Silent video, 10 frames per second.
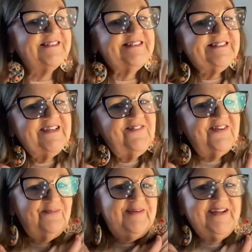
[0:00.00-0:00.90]
Let's give
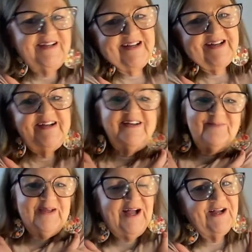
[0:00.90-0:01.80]
you a big
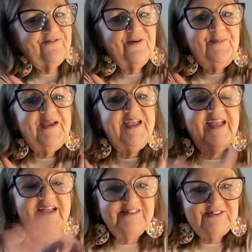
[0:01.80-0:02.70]
hug from
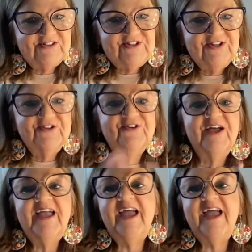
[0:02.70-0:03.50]
me to you.